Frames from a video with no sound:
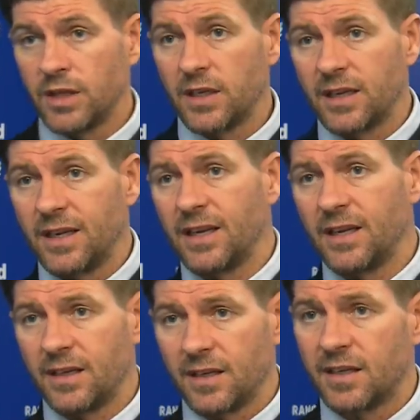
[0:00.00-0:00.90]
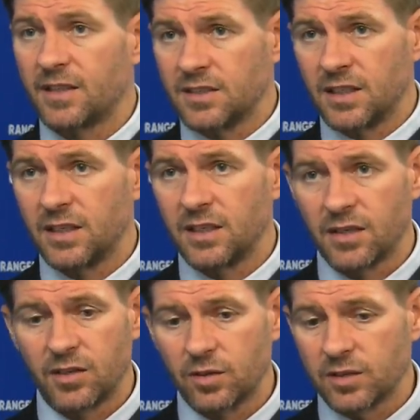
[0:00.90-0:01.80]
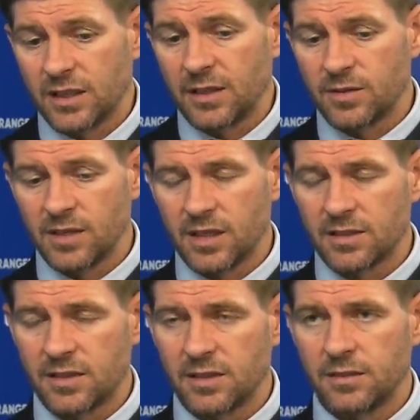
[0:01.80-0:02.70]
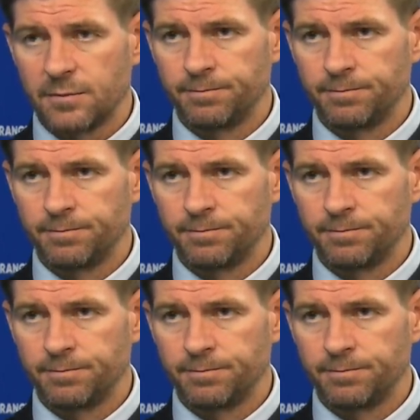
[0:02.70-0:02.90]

It can hurt you and it can sting you at cruel times, and it has tonight.